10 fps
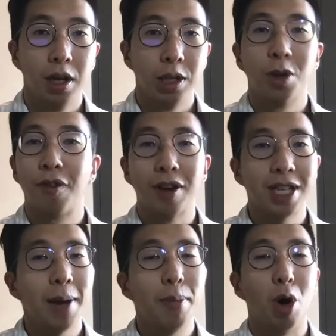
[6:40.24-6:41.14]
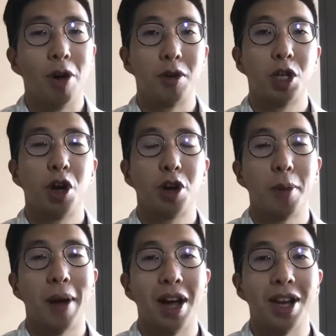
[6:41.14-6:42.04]
So for example, if we're talking
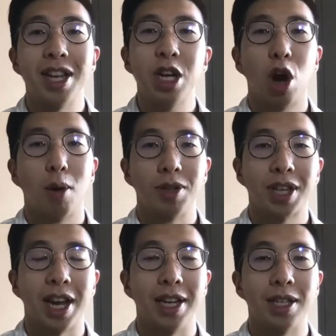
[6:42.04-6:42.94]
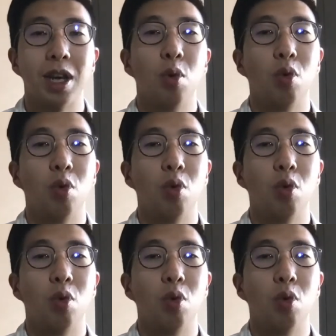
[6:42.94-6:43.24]
about an e-commerce case,